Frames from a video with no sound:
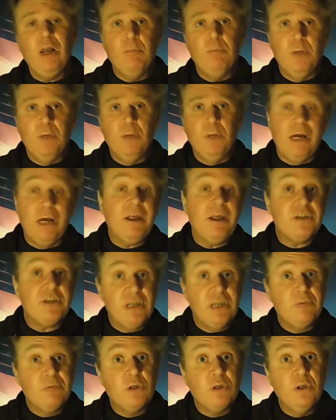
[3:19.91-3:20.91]
Now that sounds
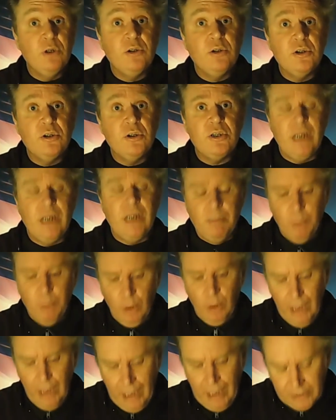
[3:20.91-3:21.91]
good, doesn't it? But
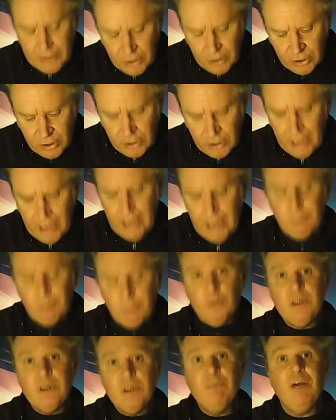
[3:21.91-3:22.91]
sustainable
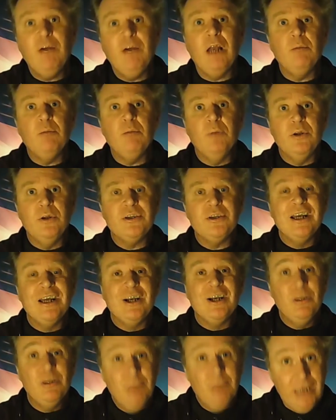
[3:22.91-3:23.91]
development can
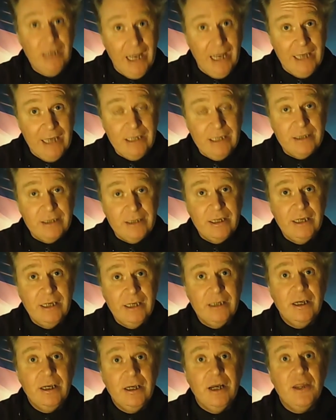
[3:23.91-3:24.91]
mean anything
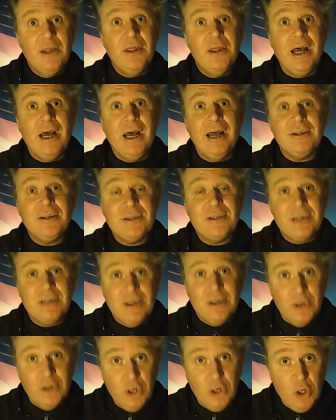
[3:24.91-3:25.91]
that the
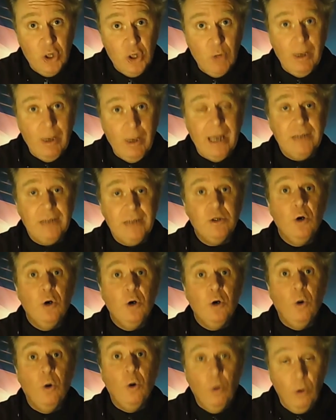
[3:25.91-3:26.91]
UN
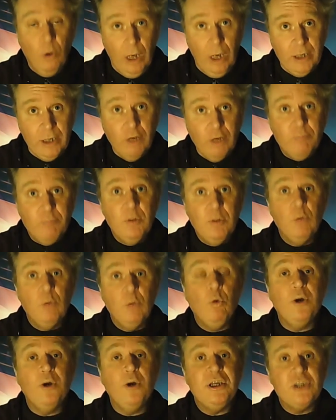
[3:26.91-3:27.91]
or a government want it
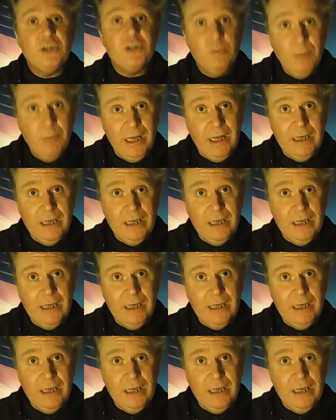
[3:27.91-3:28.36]
to mean.